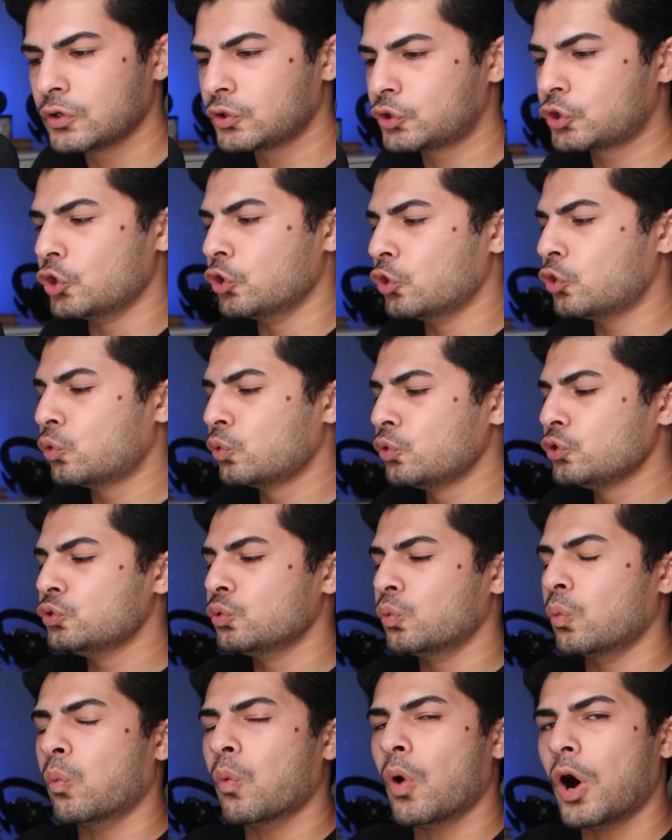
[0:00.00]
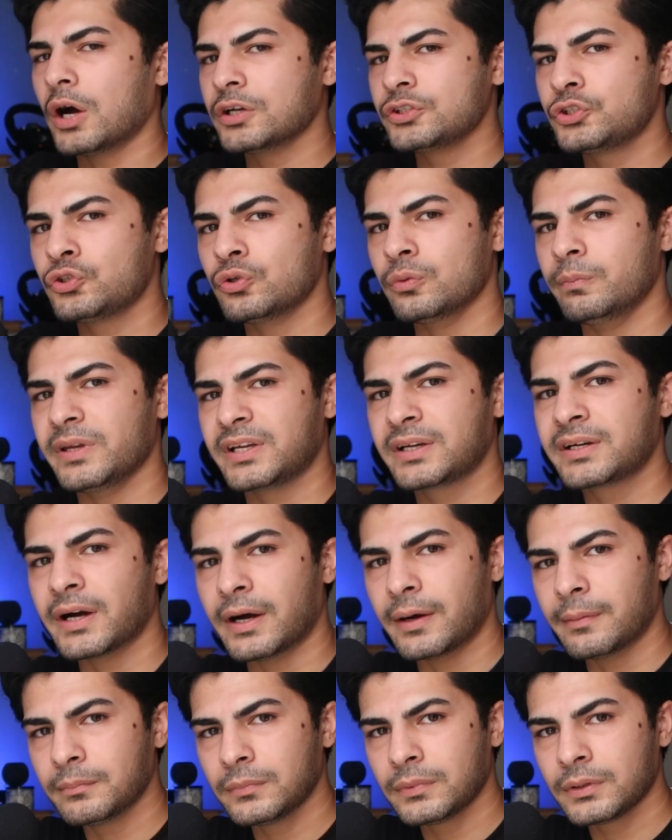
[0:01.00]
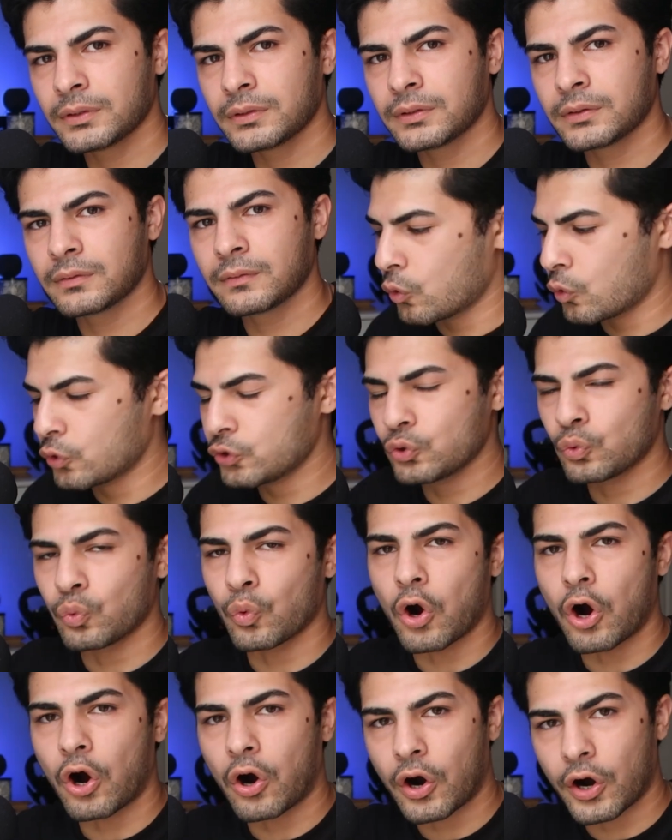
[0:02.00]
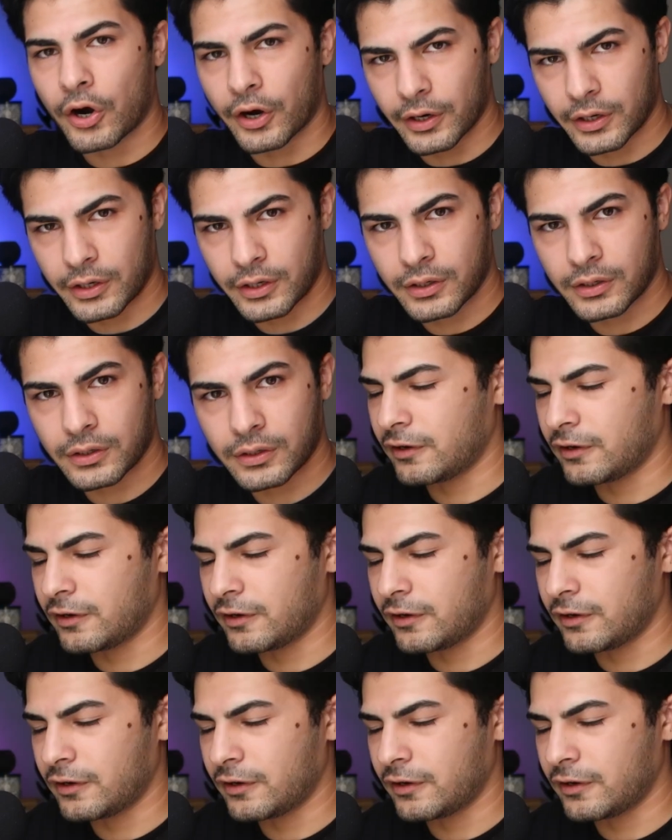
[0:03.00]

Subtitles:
to who you want to become, who you are.